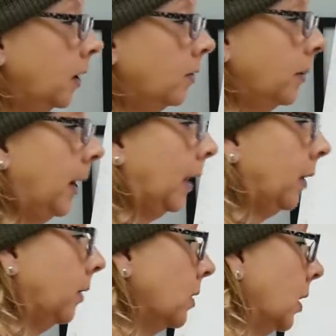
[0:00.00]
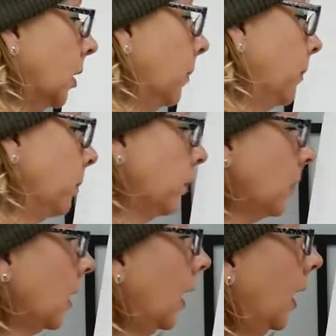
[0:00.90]
of in the background here,
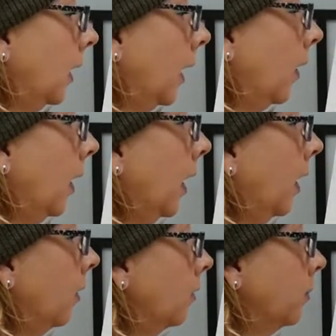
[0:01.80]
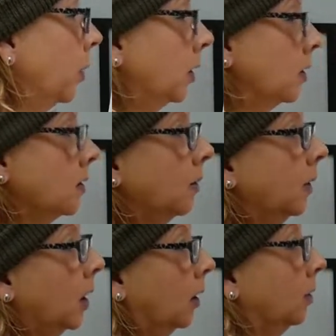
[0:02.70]
and now I have put some
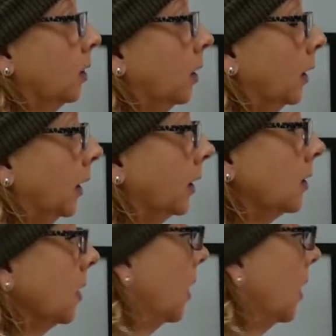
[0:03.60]
color on it